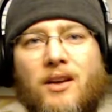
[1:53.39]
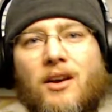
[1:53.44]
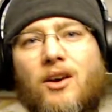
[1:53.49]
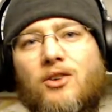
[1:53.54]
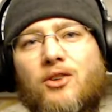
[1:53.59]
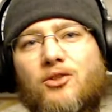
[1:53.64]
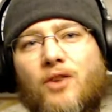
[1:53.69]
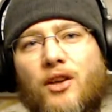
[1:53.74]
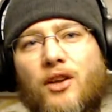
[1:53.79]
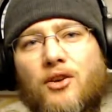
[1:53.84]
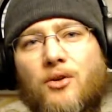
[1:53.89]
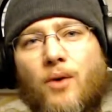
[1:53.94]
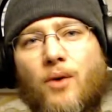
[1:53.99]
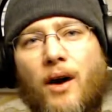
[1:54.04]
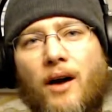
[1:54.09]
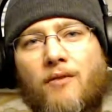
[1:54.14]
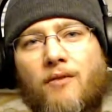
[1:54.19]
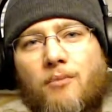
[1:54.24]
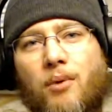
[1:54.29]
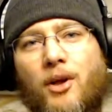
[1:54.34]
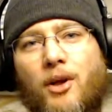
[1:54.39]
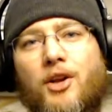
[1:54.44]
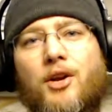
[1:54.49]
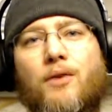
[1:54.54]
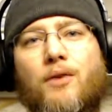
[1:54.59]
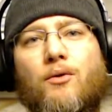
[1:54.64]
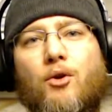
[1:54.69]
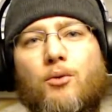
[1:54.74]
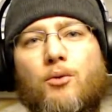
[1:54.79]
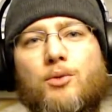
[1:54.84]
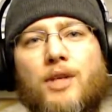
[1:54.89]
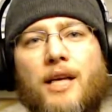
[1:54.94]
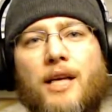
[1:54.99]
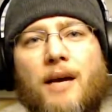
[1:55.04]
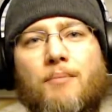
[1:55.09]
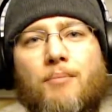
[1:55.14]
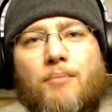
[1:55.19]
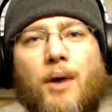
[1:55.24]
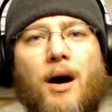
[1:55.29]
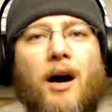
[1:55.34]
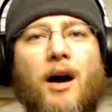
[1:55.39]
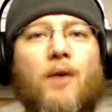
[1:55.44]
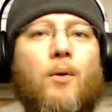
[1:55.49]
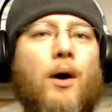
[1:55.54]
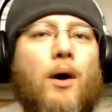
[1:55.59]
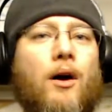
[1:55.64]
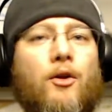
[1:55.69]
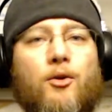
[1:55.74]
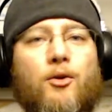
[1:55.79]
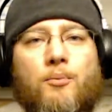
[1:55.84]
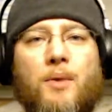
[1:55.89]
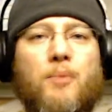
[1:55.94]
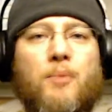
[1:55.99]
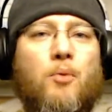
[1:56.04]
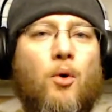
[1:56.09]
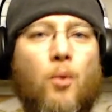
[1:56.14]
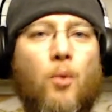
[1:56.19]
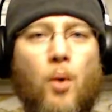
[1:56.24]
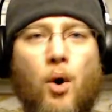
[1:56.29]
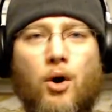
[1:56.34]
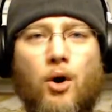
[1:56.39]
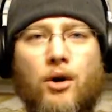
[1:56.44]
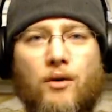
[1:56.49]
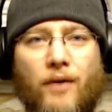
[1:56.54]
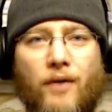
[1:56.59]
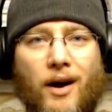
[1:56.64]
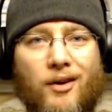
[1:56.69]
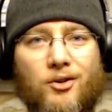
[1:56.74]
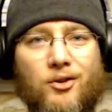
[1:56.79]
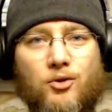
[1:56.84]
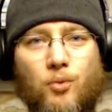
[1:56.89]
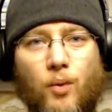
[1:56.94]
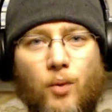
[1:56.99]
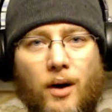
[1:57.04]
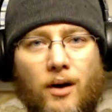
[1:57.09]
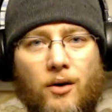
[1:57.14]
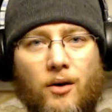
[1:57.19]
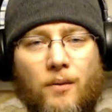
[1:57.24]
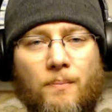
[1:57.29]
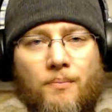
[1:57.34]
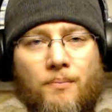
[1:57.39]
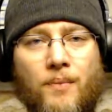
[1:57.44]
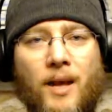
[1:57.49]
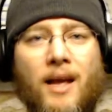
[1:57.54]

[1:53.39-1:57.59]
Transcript: so that you'll have plenty of room to get by while other people are walking around as well.